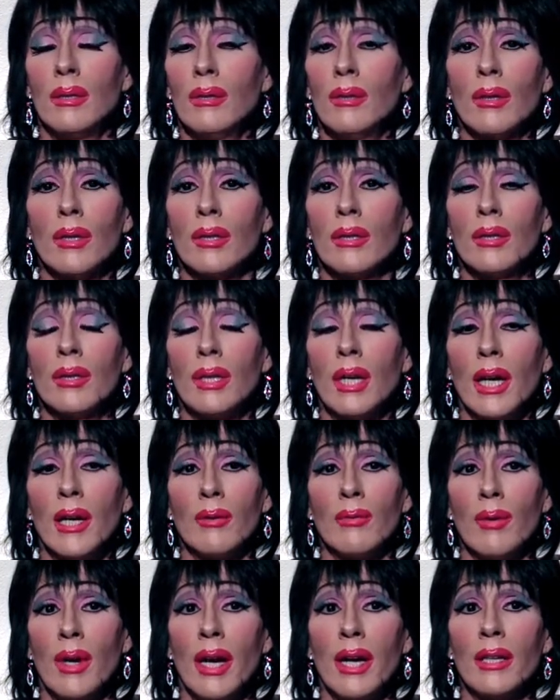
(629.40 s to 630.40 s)
Nor could
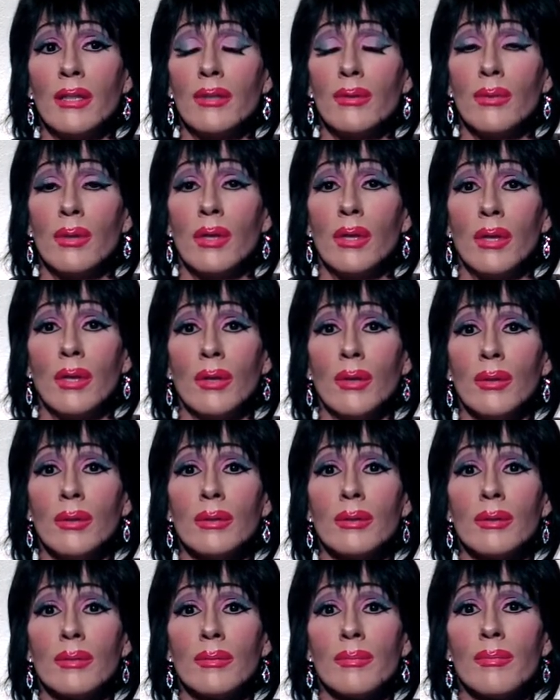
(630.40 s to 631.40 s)
I rise with
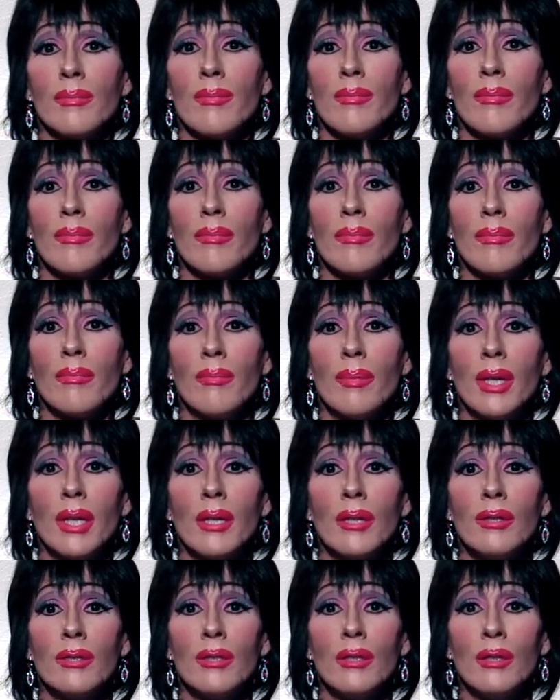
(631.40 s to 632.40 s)
you,
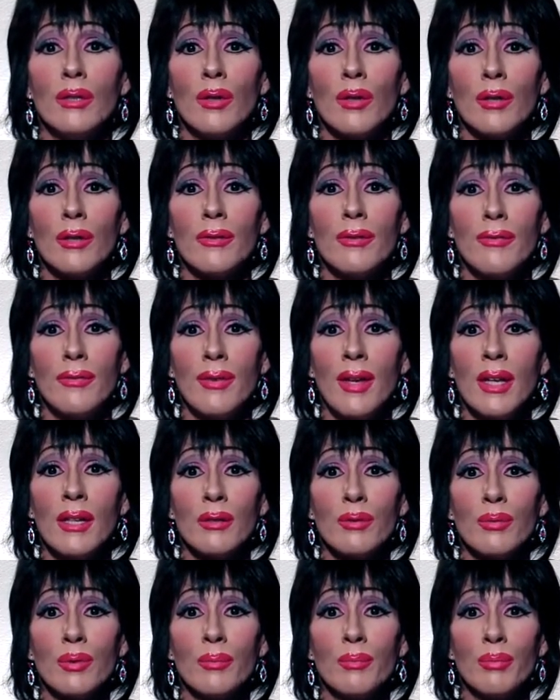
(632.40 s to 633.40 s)
because your
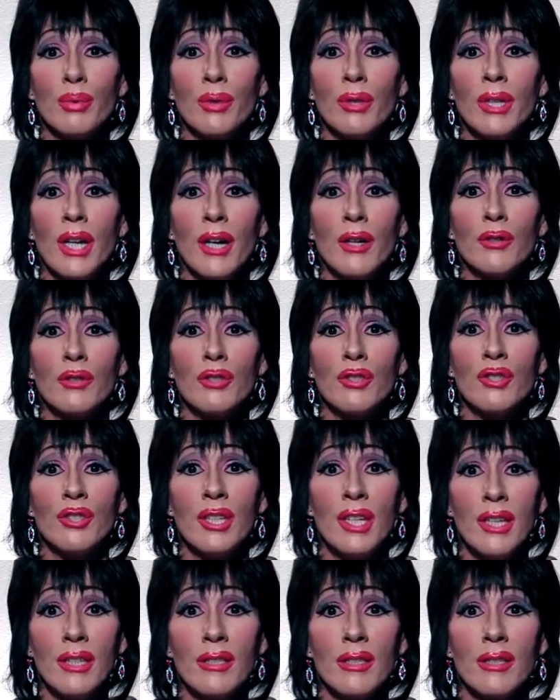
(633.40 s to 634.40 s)
face would put out
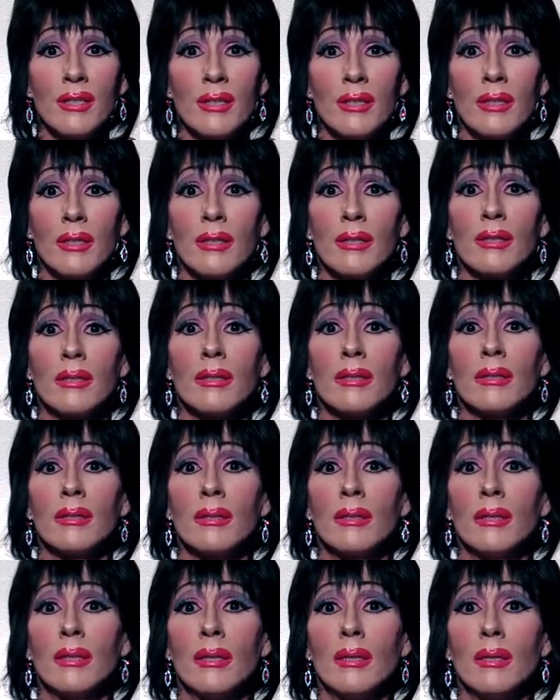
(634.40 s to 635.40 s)
Jesus's.
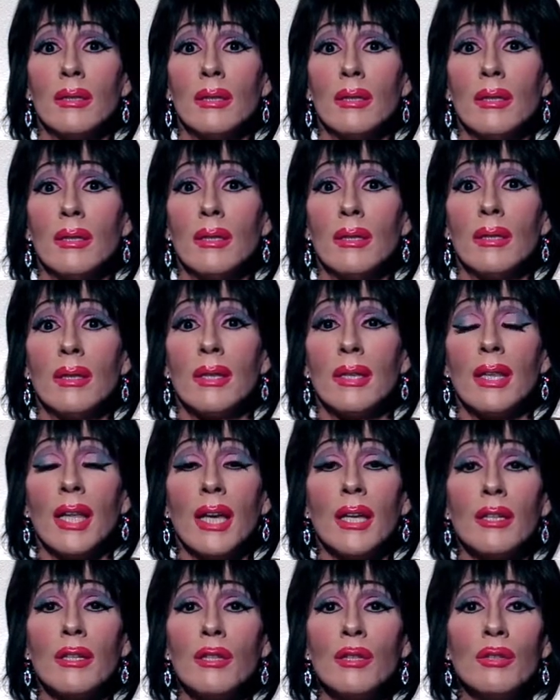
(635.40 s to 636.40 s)

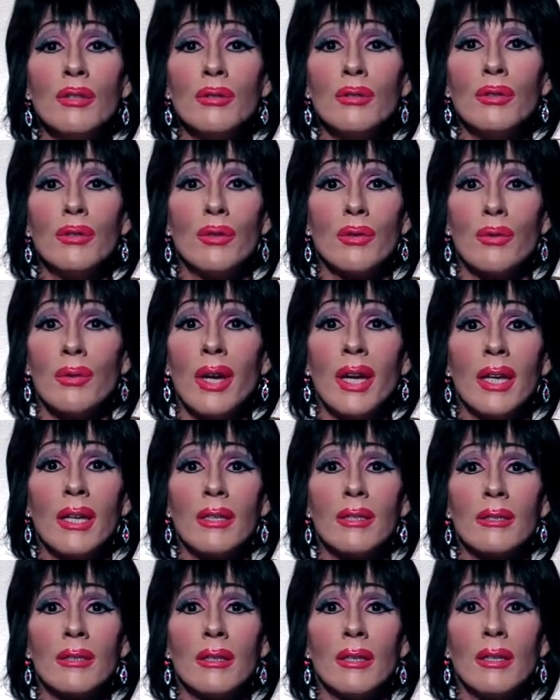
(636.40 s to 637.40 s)
That new
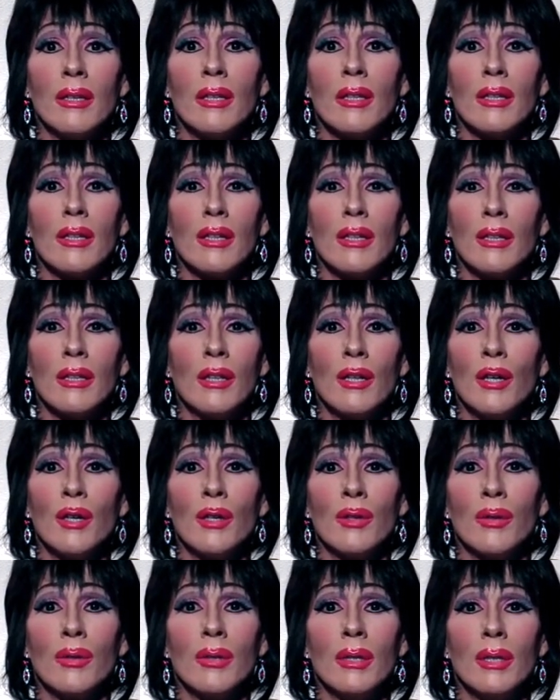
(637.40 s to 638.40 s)
grace
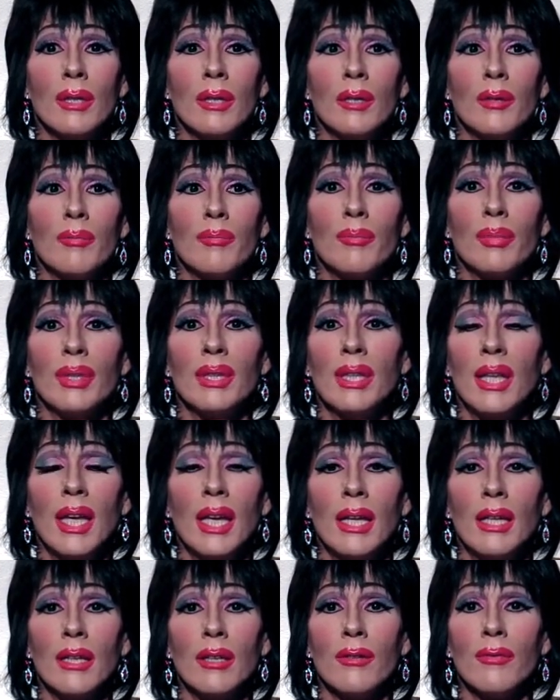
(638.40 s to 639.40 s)
glow
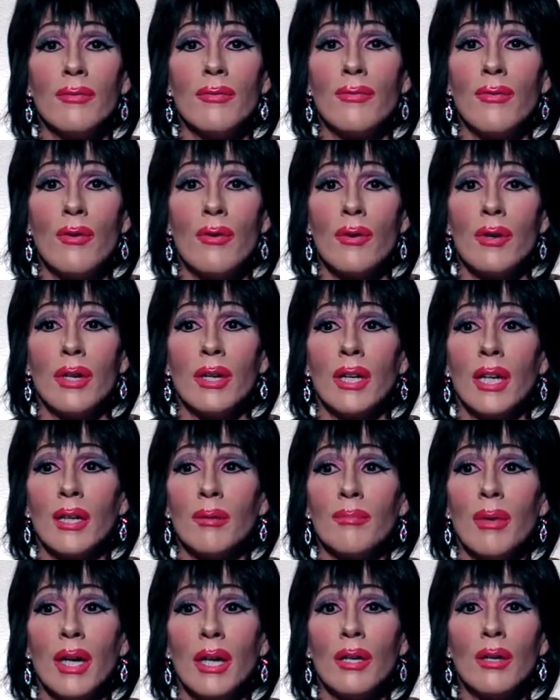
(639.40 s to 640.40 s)
plain and foreign
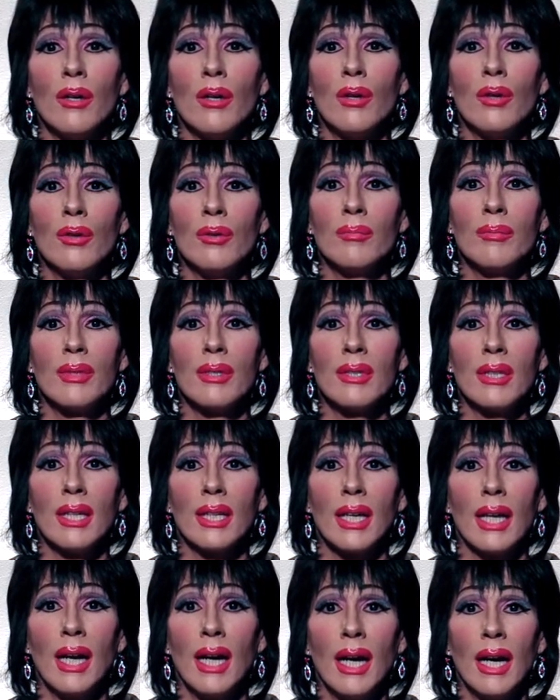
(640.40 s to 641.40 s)
on my
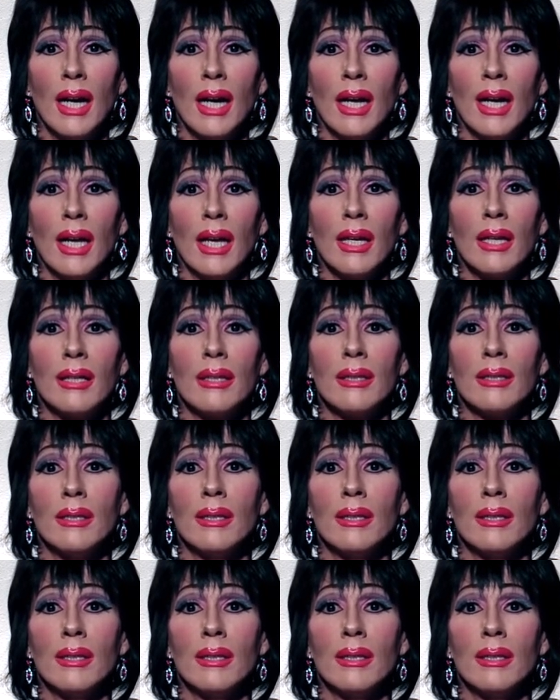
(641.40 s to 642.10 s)
homesick eye,